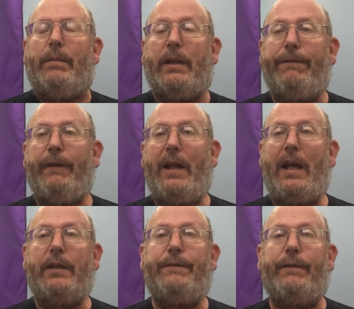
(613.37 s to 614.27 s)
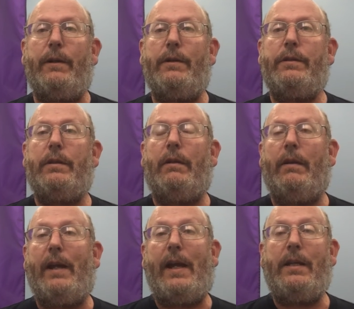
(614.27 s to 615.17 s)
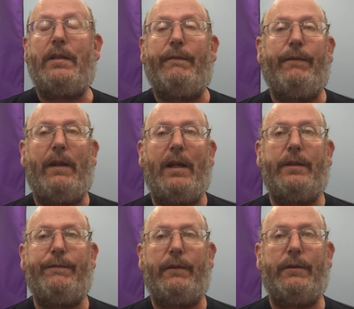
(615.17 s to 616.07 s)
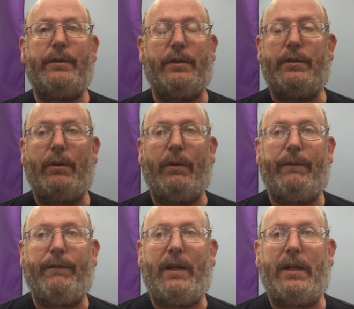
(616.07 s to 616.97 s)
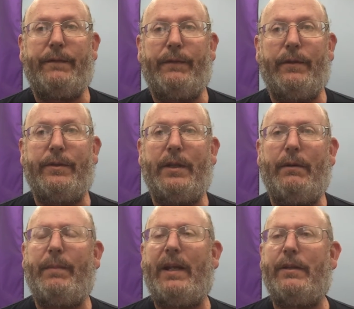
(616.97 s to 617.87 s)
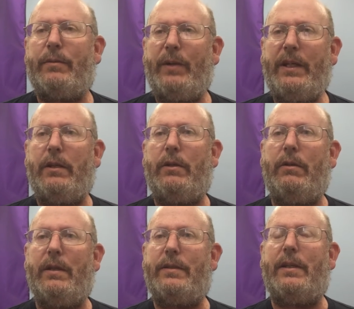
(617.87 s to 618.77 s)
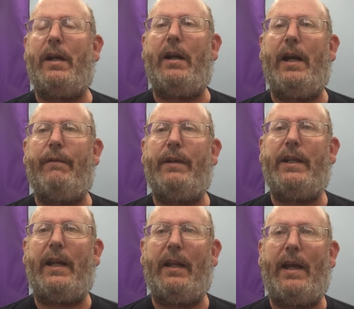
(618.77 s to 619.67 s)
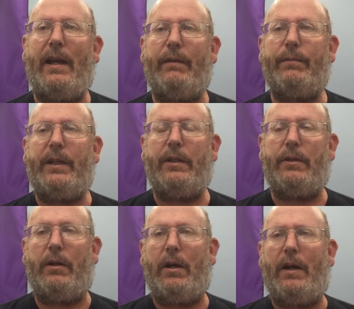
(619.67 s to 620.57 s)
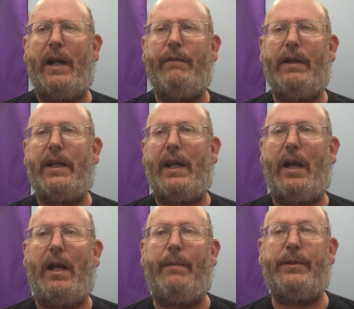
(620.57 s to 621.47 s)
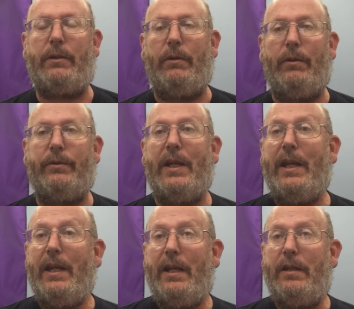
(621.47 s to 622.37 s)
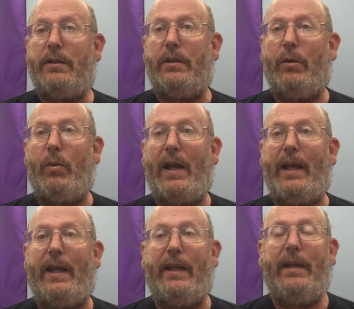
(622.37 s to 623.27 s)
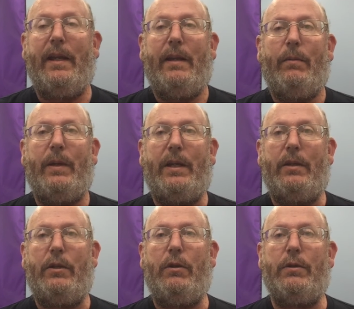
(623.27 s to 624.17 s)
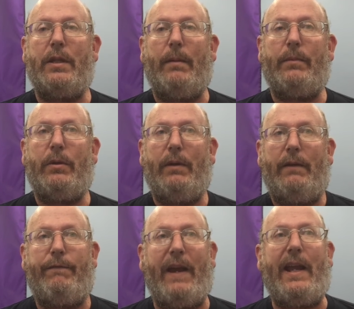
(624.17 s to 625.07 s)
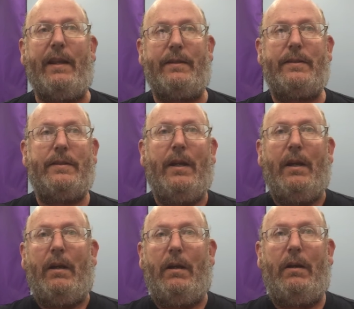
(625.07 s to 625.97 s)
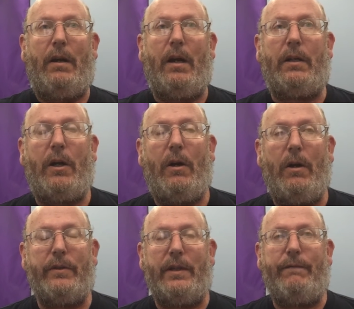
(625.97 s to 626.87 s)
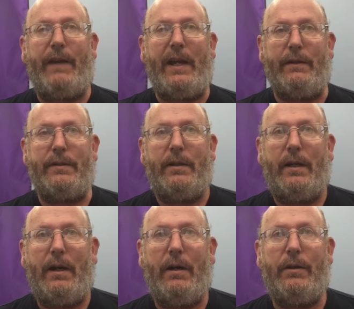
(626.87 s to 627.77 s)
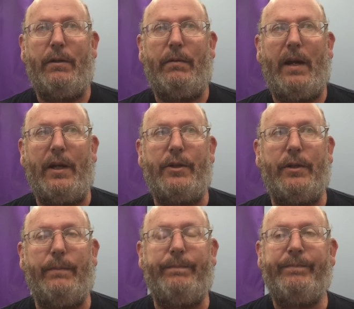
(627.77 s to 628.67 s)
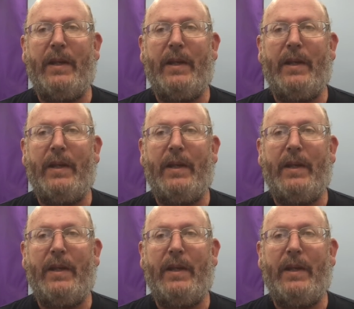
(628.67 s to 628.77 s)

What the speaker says: But the philosophers, the ancient philosophers, the Stoic philosophers, they remind us we can do this in our everyday lives. We can turn our everyday obstacles into the way. We can use them to advance our cause, advance our direction.